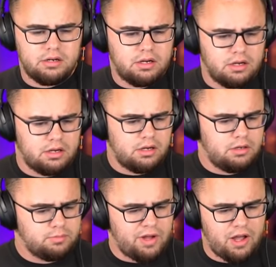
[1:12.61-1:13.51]
We must
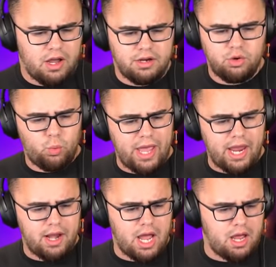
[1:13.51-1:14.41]
find a
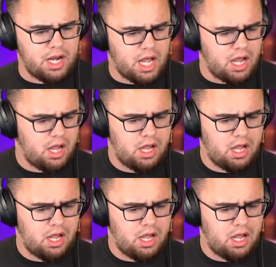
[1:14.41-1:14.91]
way, nah, nah.